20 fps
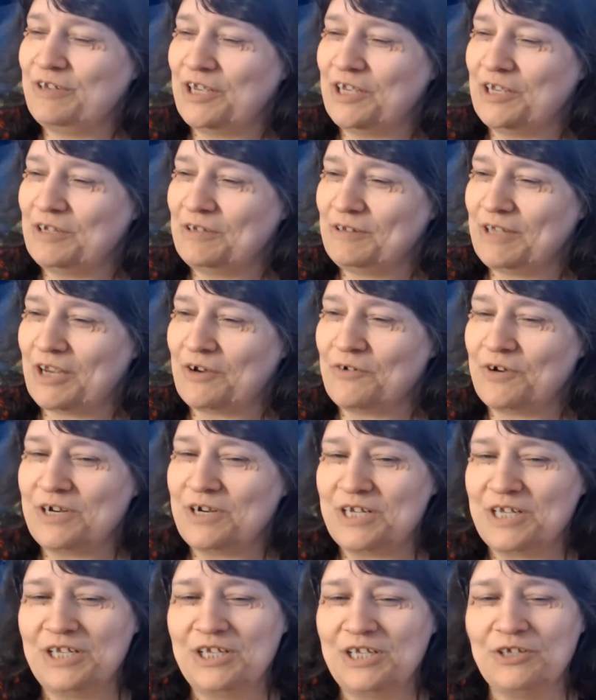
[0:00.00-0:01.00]
Can't
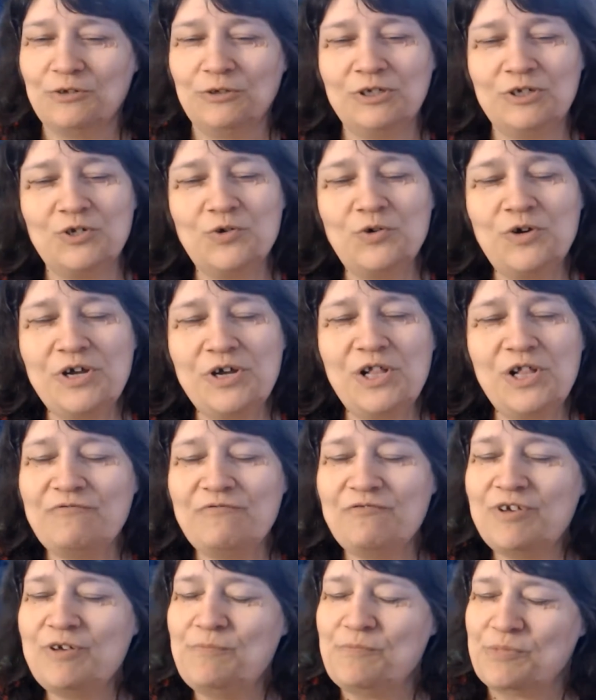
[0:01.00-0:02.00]
guarantee you'll enjoy all
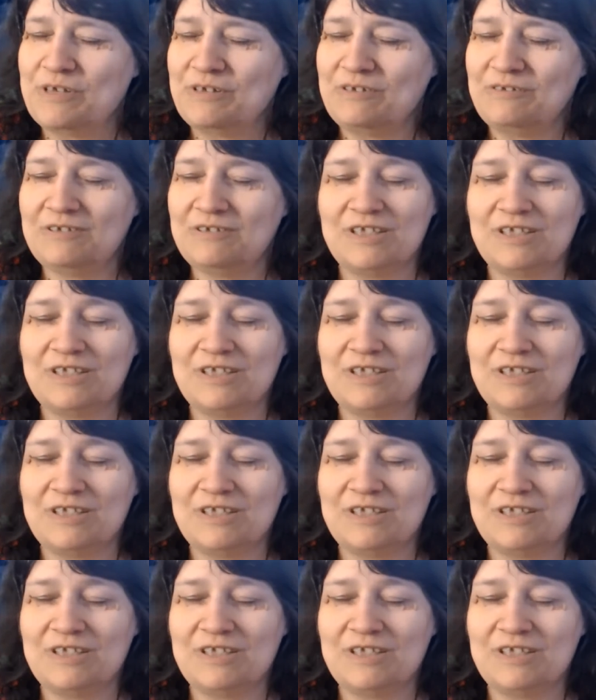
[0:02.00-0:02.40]
of it, but